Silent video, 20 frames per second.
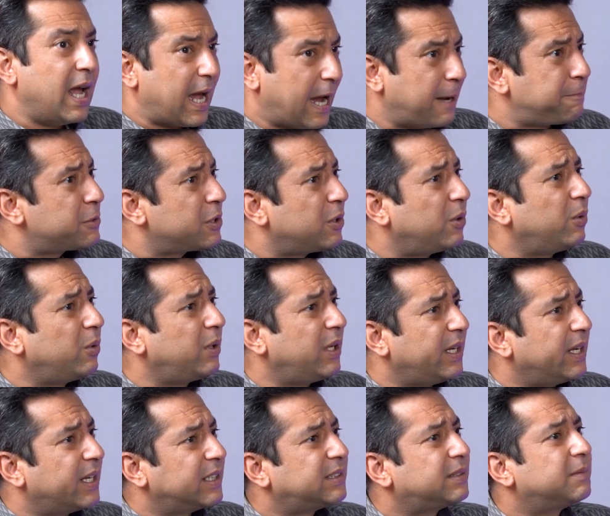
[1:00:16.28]
Absolutely,
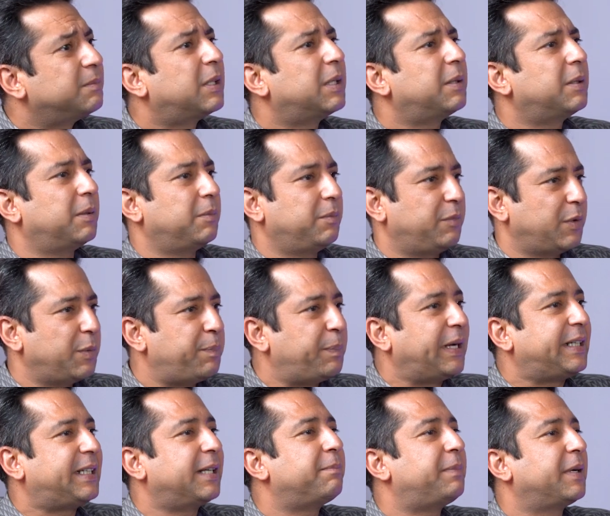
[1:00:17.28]
yes. We
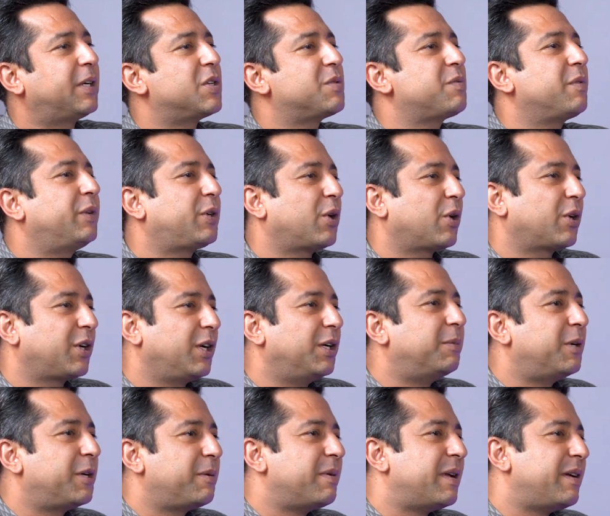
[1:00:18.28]
picked up because we were talking
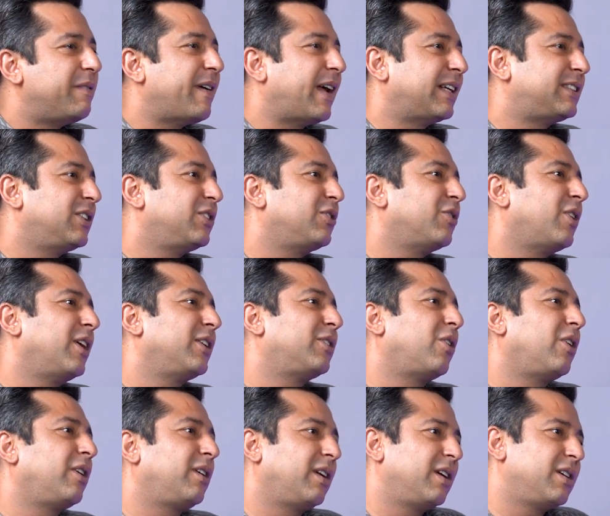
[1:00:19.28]
about manufacturing, so I
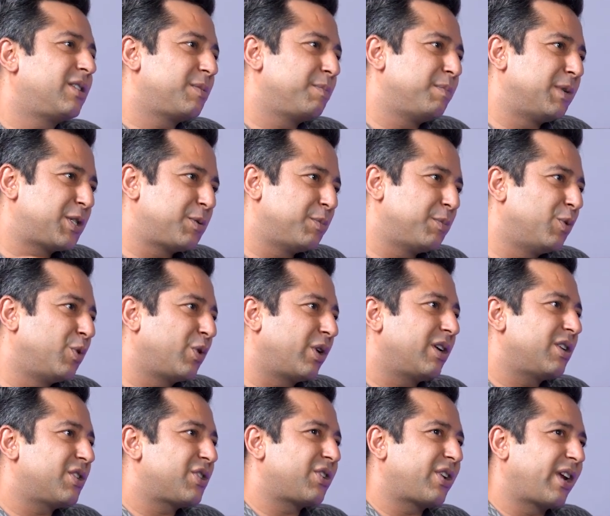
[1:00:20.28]
thought it's much more
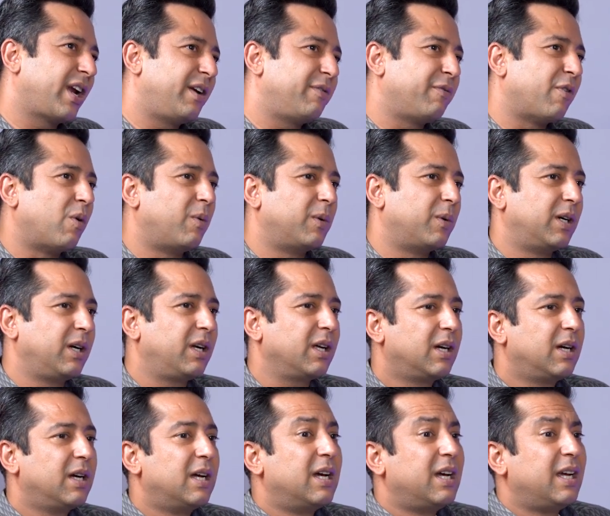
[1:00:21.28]
straightforward.
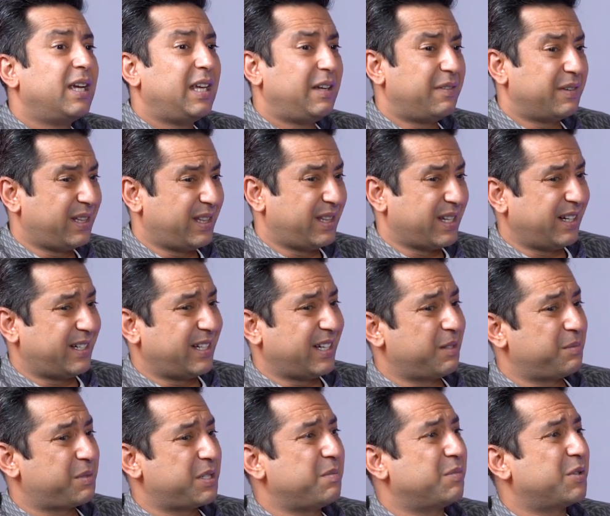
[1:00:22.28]
Even that
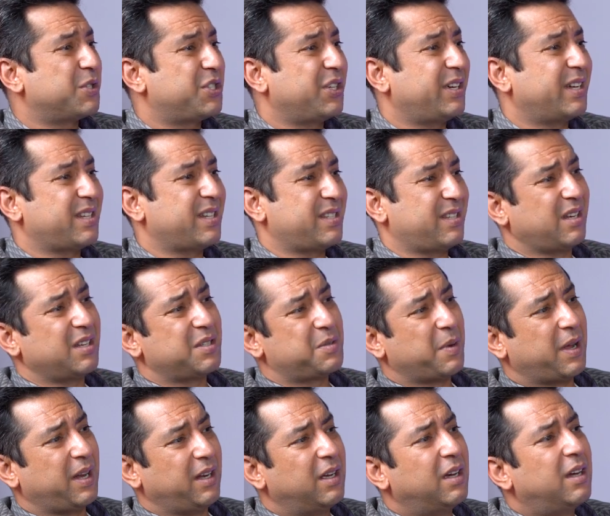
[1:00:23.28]
helps in merchandising as
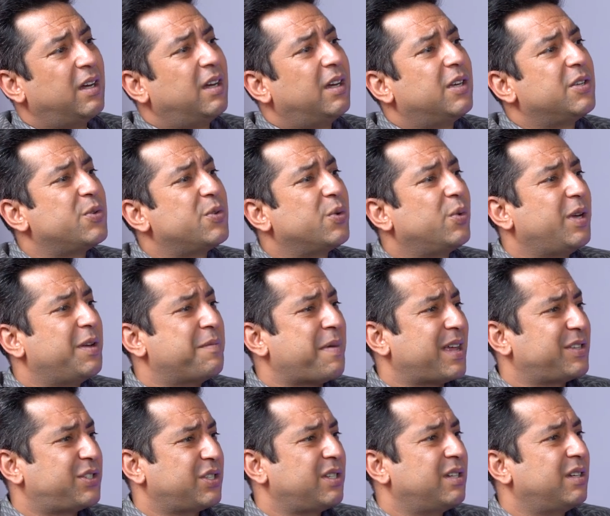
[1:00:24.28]
well. So
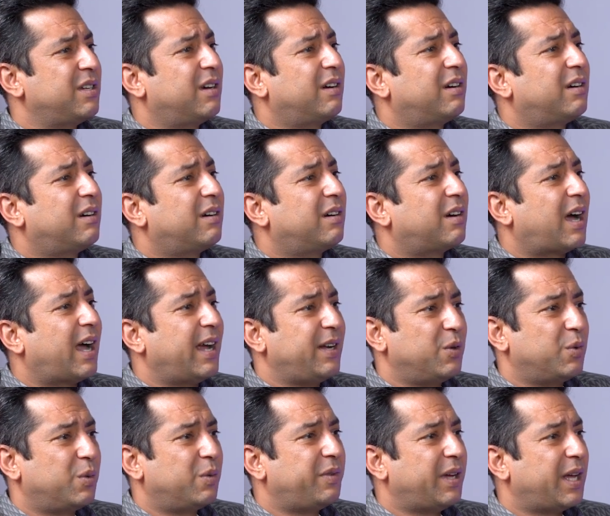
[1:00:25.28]
imagine, I
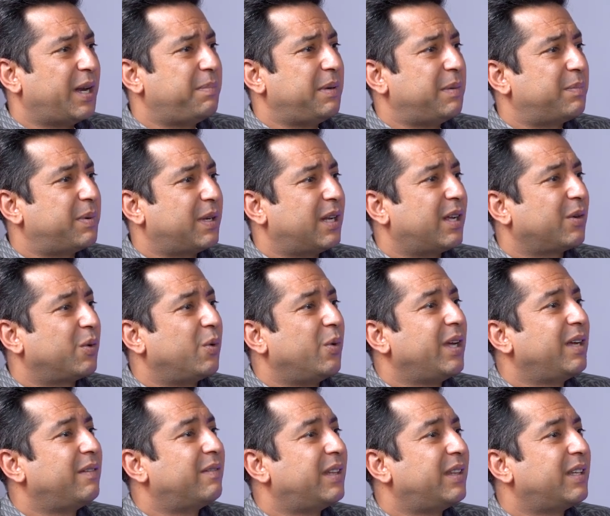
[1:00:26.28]
know where people are
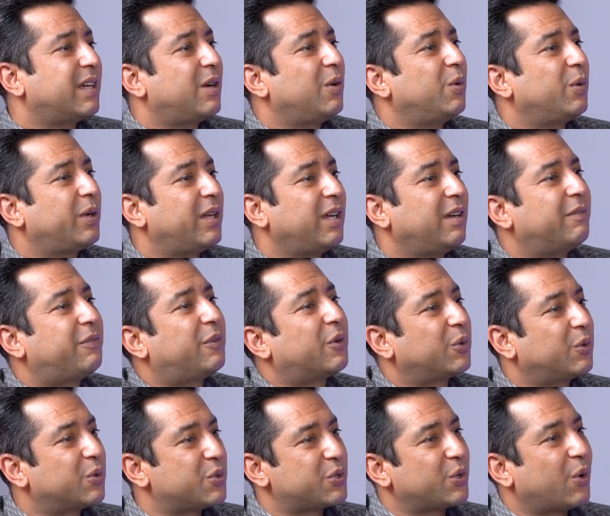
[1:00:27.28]
going when they're looking for
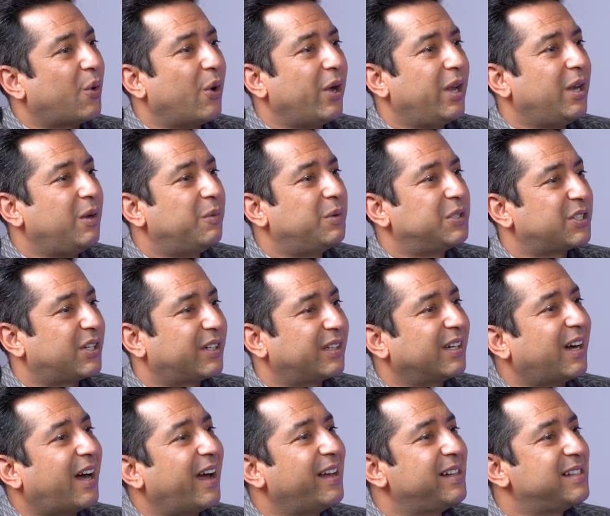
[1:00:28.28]
those oil, which are
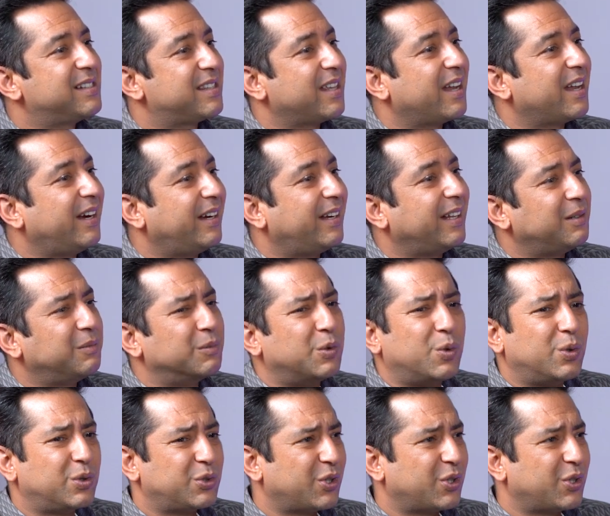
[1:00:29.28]
the aisles they're hitting more.